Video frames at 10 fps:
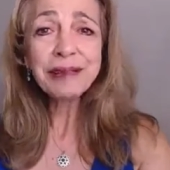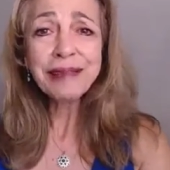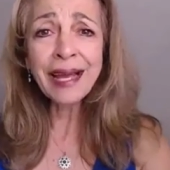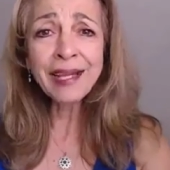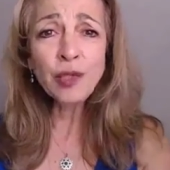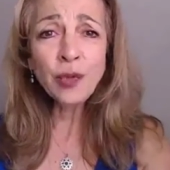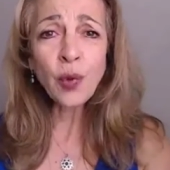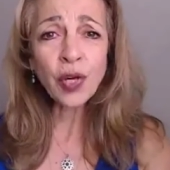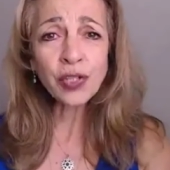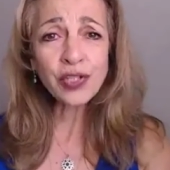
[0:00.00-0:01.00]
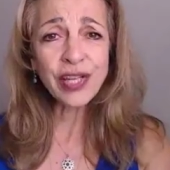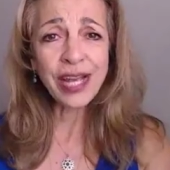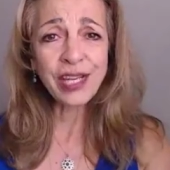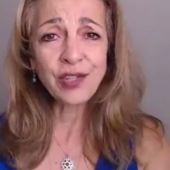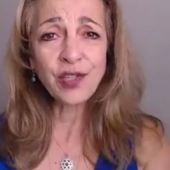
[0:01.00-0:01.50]
that do on
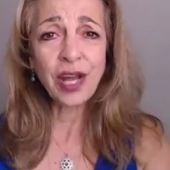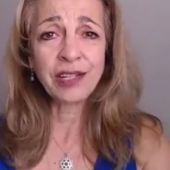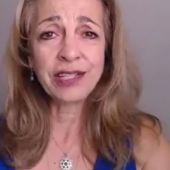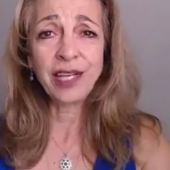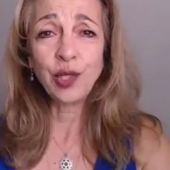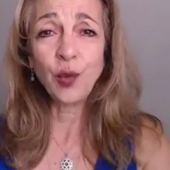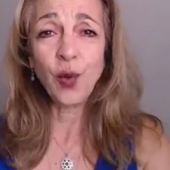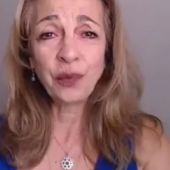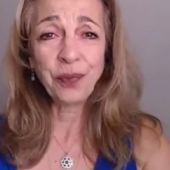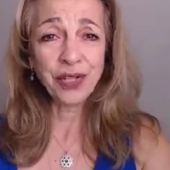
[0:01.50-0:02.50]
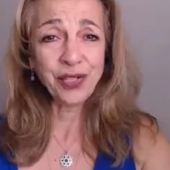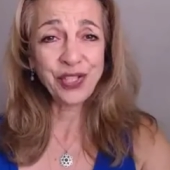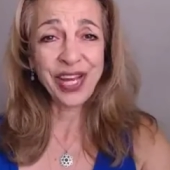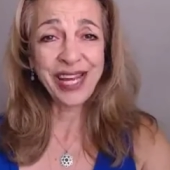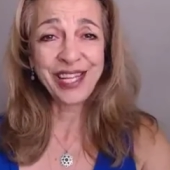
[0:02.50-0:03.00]
stage and take you up on
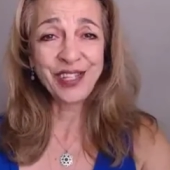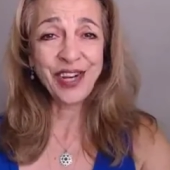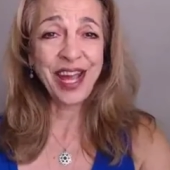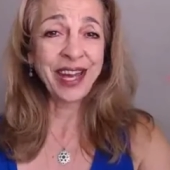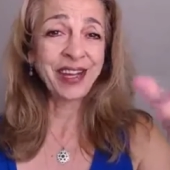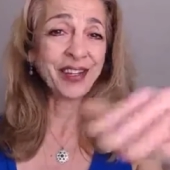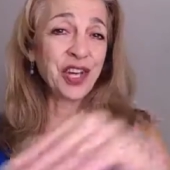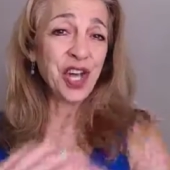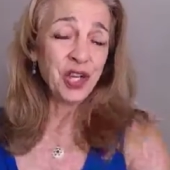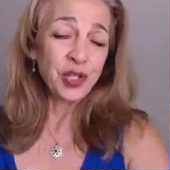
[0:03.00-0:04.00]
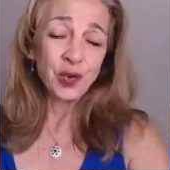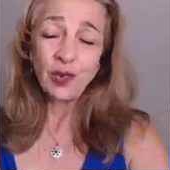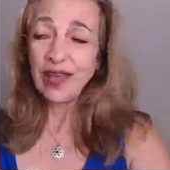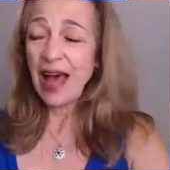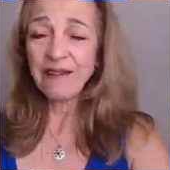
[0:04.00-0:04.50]
stage and you
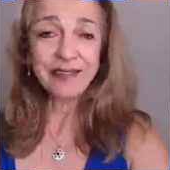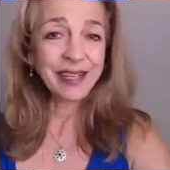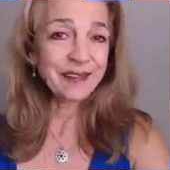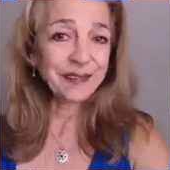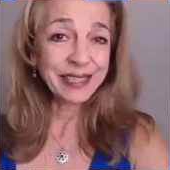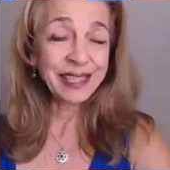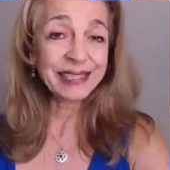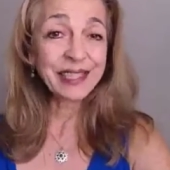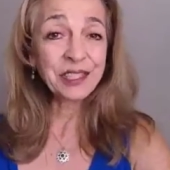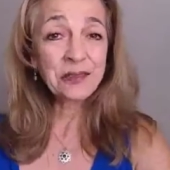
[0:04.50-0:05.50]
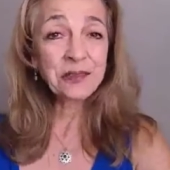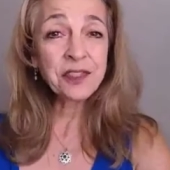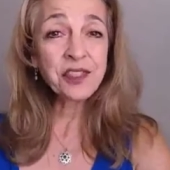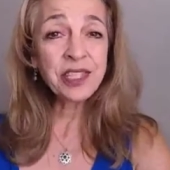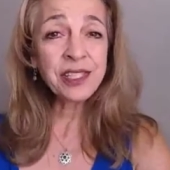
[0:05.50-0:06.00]
laugh and everything. The
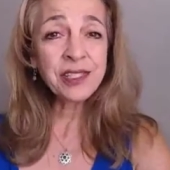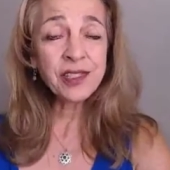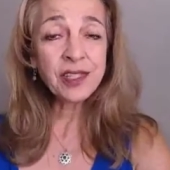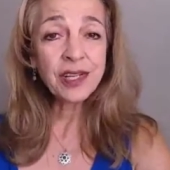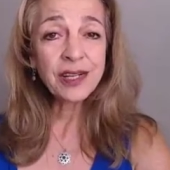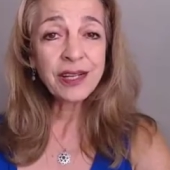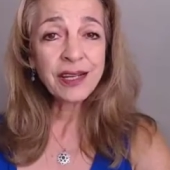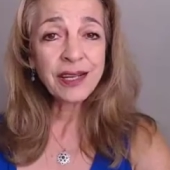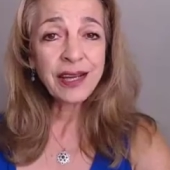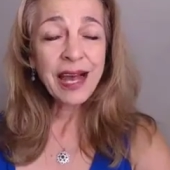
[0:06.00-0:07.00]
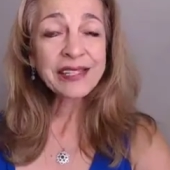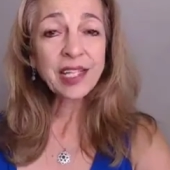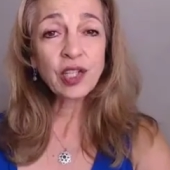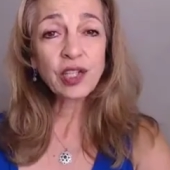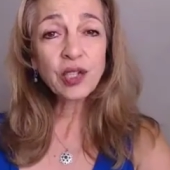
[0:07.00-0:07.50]
difference is, as
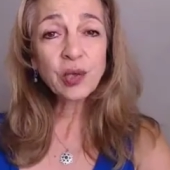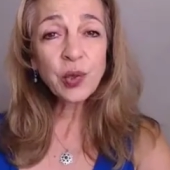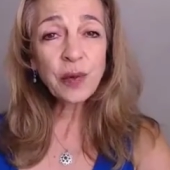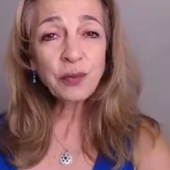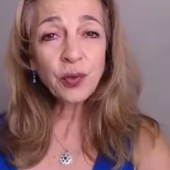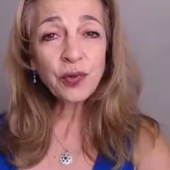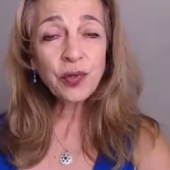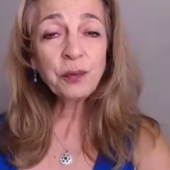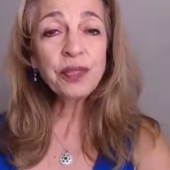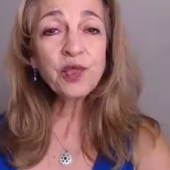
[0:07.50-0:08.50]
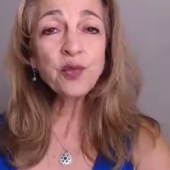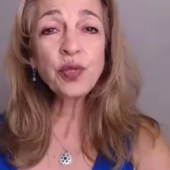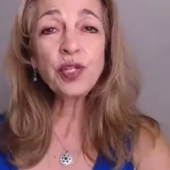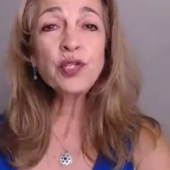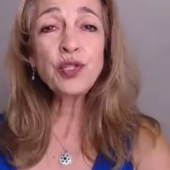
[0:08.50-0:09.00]
a clinical hypnotherapist,
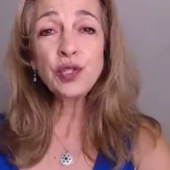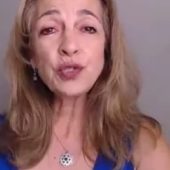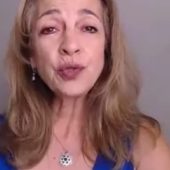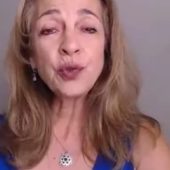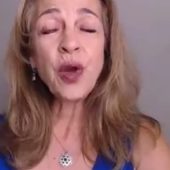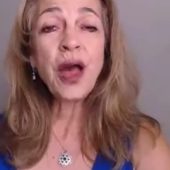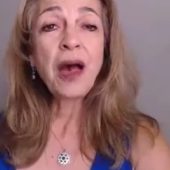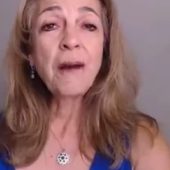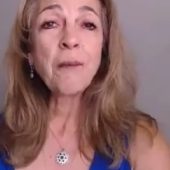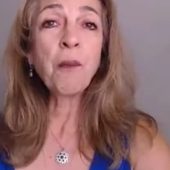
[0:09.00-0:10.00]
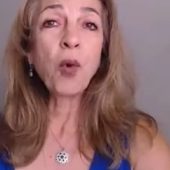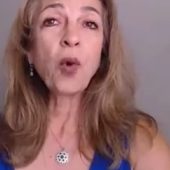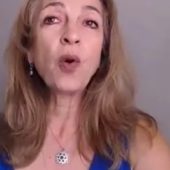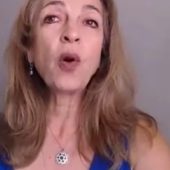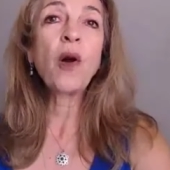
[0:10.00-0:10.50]
we do
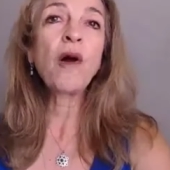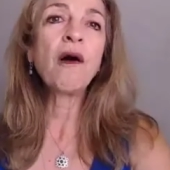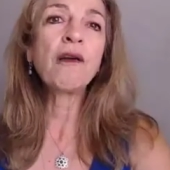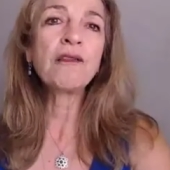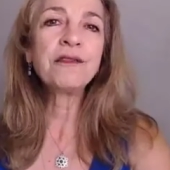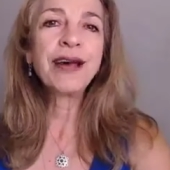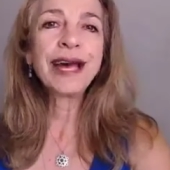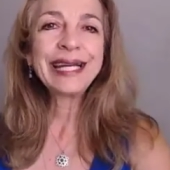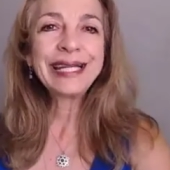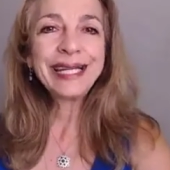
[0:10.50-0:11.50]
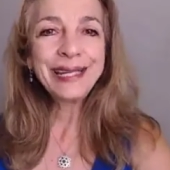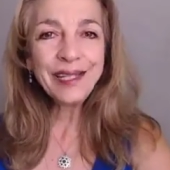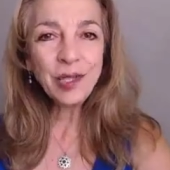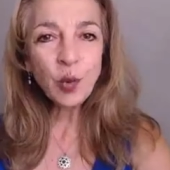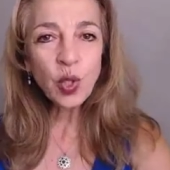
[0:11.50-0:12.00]
more of
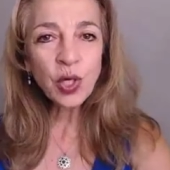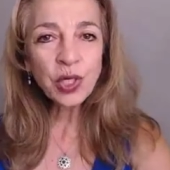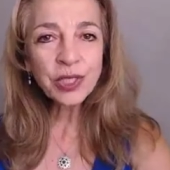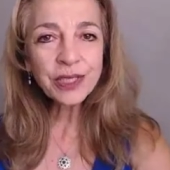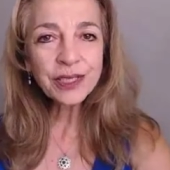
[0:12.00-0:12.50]
healing work.